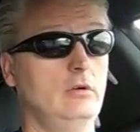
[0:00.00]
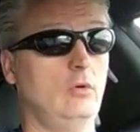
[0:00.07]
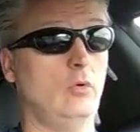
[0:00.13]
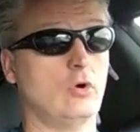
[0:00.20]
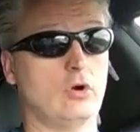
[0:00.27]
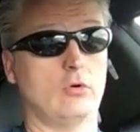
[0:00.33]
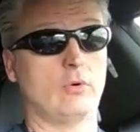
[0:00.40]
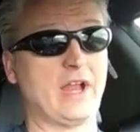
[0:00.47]

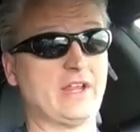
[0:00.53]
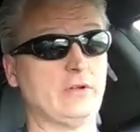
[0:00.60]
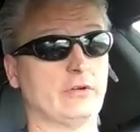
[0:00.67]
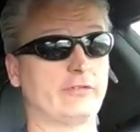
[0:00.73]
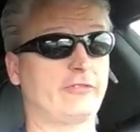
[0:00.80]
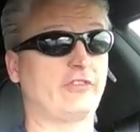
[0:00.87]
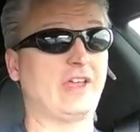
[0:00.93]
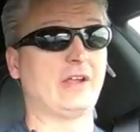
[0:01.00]
or a
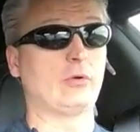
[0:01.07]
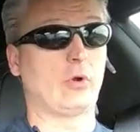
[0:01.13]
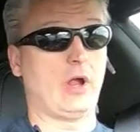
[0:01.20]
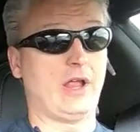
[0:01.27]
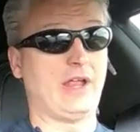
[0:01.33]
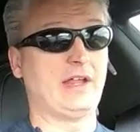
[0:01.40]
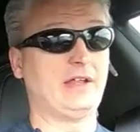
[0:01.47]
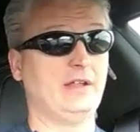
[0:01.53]
regular
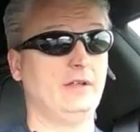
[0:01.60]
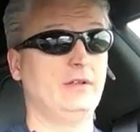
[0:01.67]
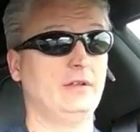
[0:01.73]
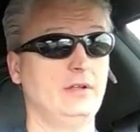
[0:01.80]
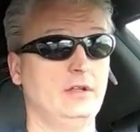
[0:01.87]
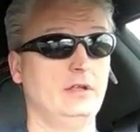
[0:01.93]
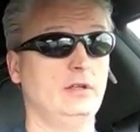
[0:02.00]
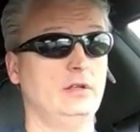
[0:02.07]
Stingray,
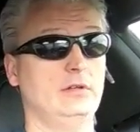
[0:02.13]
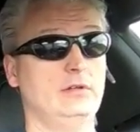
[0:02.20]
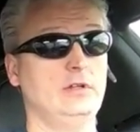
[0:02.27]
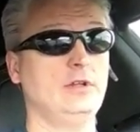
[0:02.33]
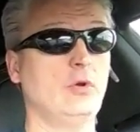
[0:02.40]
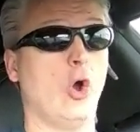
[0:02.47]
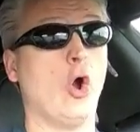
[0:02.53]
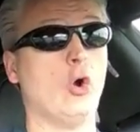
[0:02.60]

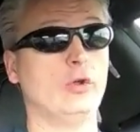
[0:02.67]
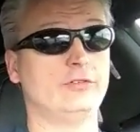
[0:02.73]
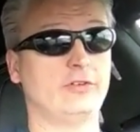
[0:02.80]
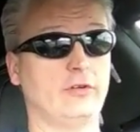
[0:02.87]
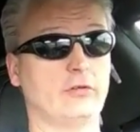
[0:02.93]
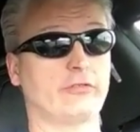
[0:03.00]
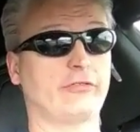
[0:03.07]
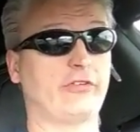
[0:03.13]
you owe it
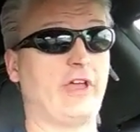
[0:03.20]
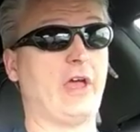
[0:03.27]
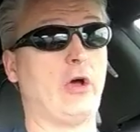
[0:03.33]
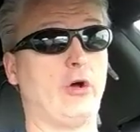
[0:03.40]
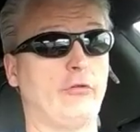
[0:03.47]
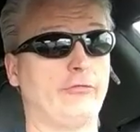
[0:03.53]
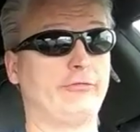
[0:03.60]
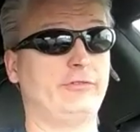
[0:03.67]
to
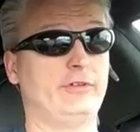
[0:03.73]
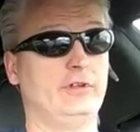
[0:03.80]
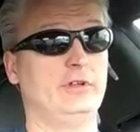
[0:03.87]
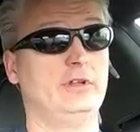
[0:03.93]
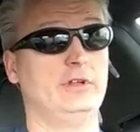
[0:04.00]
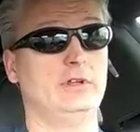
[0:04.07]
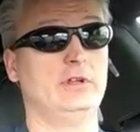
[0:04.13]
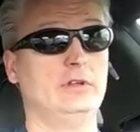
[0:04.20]
yourself
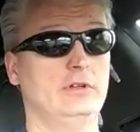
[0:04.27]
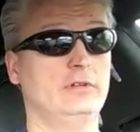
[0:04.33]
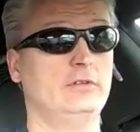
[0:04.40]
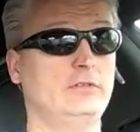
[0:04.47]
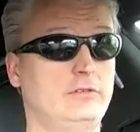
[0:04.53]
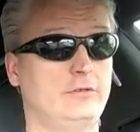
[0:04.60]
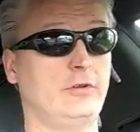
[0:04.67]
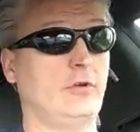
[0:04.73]

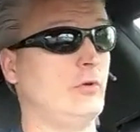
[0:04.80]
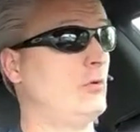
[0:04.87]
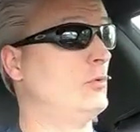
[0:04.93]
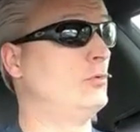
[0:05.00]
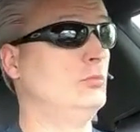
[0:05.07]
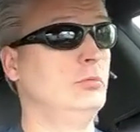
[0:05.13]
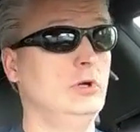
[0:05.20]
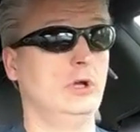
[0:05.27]

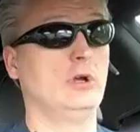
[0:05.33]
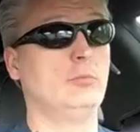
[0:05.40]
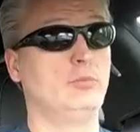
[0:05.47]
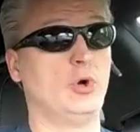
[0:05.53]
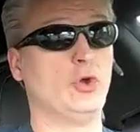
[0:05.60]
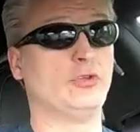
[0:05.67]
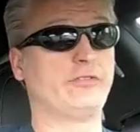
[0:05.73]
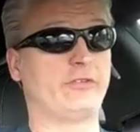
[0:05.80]
to
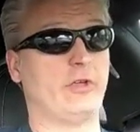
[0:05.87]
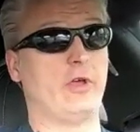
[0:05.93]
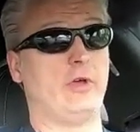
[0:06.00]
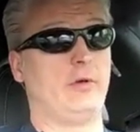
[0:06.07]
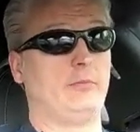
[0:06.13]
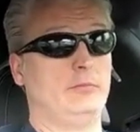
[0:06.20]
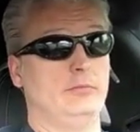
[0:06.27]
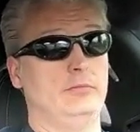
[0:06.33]
put
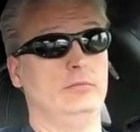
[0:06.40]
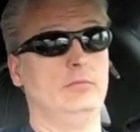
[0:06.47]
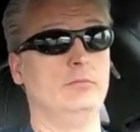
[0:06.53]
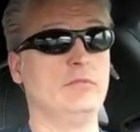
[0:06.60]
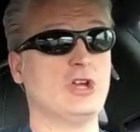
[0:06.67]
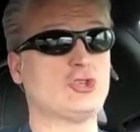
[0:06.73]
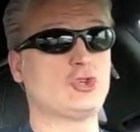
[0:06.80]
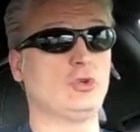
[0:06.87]

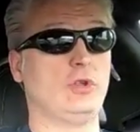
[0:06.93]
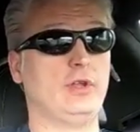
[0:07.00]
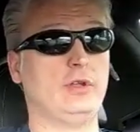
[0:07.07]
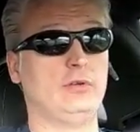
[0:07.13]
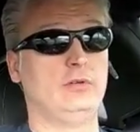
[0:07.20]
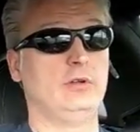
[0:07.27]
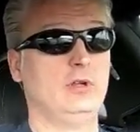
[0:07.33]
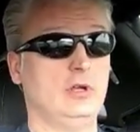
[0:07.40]
some
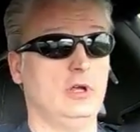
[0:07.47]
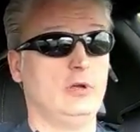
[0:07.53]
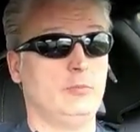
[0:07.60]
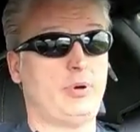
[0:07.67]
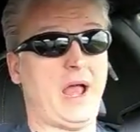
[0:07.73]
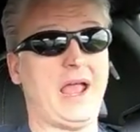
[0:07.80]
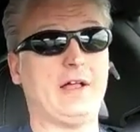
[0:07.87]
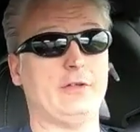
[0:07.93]
Michelin
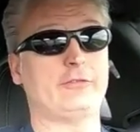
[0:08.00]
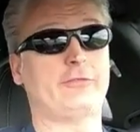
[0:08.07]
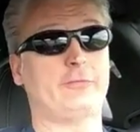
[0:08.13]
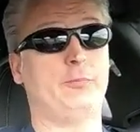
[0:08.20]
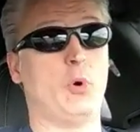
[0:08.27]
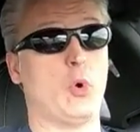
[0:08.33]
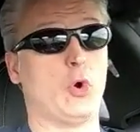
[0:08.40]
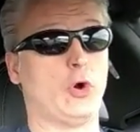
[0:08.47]
Pilot
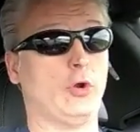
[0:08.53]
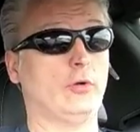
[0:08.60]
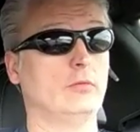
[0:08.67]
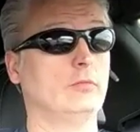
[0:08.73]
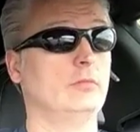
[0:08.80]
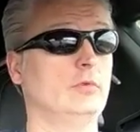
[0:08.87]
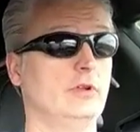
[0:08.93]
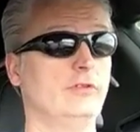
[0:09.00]
Sport,
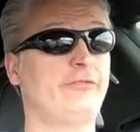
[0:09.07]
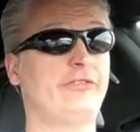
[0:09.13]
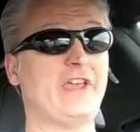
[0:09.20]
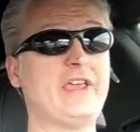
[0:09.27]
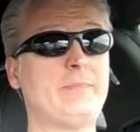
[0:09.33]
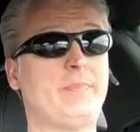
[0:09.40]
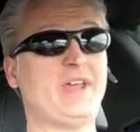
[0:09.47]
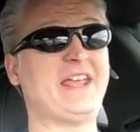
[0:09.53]

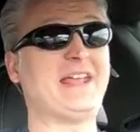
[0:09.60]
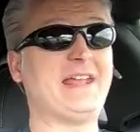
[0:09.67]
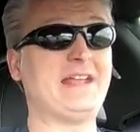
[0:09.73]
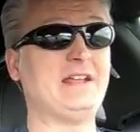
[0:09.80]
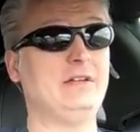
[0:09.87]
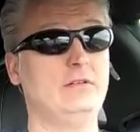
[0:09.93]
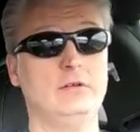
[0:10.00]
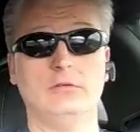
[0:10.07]

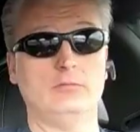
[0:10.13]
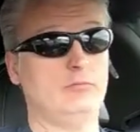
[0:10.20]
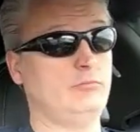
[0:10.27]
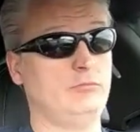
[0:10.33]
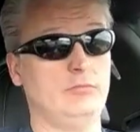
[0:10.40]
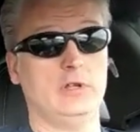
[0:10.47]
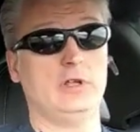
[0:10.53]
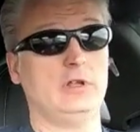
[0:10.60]

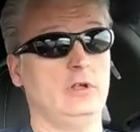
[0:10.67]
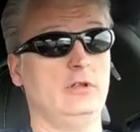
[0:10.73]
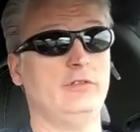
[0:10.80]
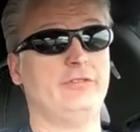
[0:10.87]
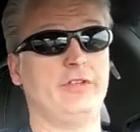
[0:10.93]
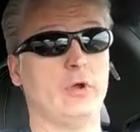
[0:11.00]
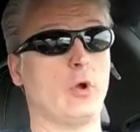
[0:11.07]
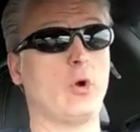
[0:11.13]
ZP,
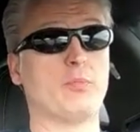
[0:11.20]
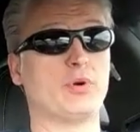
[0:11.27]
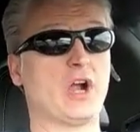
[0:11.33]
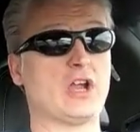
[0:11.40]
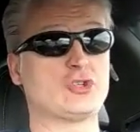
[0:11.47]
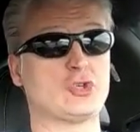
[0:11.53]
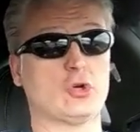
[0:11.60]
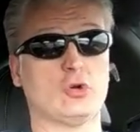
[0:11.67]
zero
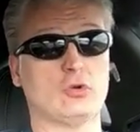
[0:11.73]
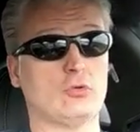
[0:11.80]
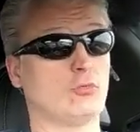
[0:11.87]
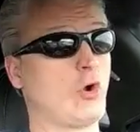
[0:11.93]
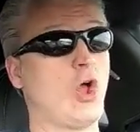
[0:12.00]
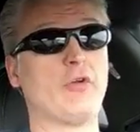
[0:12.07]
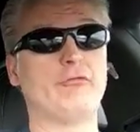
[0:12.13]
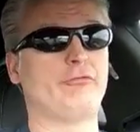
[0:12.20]
pressure,
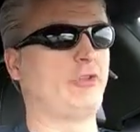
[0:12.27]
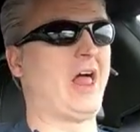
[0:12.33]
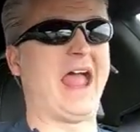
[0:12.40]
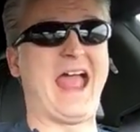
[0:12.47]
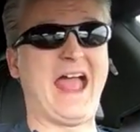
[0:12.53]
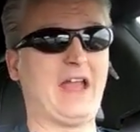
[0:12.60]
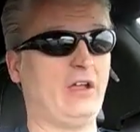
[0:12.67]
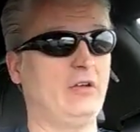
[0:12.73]
run
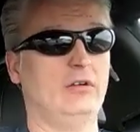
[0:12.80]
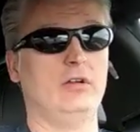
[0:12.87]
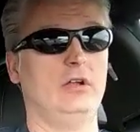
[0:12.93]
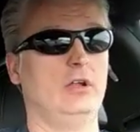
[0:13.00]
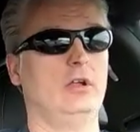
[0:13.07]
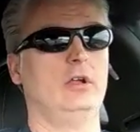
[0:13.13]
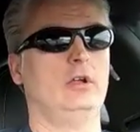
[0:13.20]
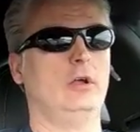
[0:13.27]
flat,
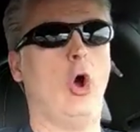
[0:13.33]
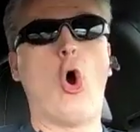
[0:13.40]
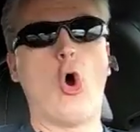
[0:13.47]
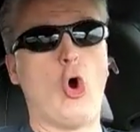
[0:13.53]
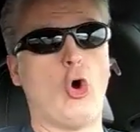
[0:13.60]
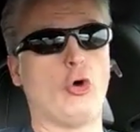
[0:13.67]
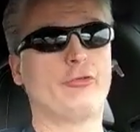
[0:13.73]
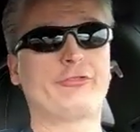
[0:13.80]

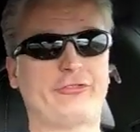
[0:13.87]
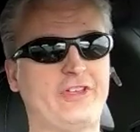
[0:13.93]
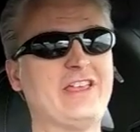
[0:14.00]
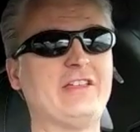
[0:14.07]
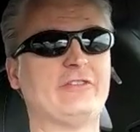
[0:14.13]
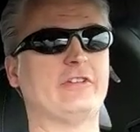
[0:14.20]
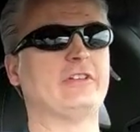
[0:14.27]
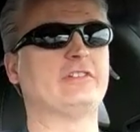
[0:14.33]
all
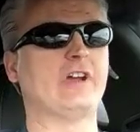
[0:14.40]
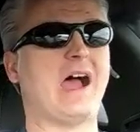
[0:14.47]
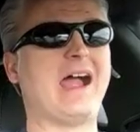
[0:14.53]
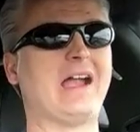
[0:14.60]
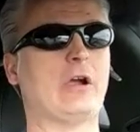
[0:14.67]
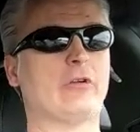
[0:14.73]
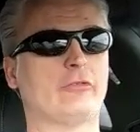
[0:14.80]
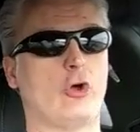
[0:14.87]
season
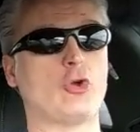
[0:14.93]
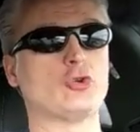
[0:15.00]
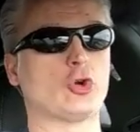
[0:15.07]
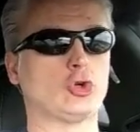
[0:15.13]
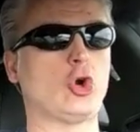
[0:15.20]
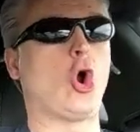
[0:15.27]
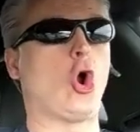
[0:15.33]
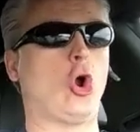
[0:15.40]
tires on your
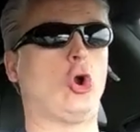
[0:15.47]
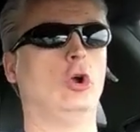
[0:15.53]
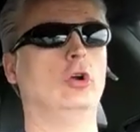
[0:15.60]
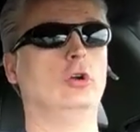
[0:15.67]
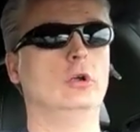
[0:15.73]
car.